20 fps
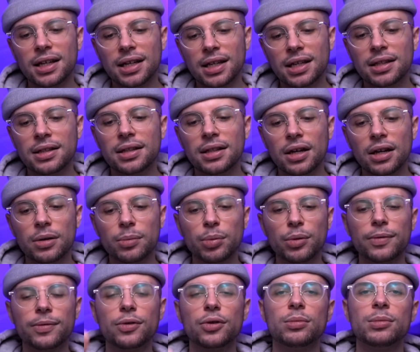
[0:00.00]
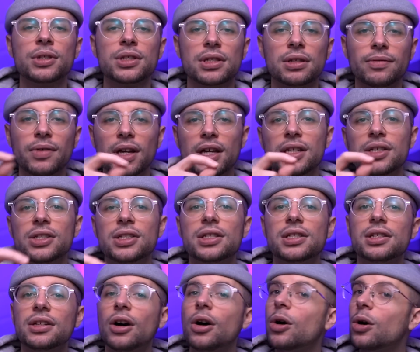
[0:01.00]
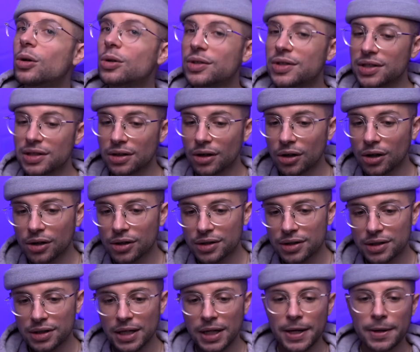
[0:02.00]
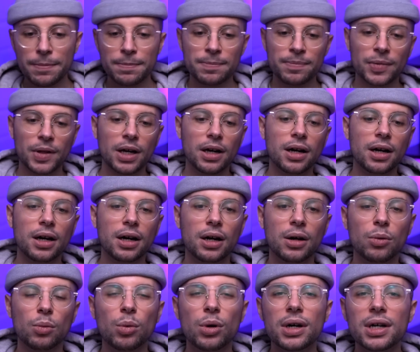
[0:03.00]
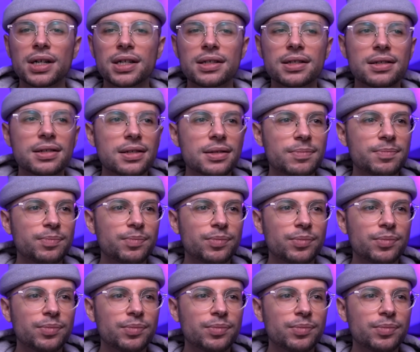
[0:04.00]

in their performance of AGT All-Stars was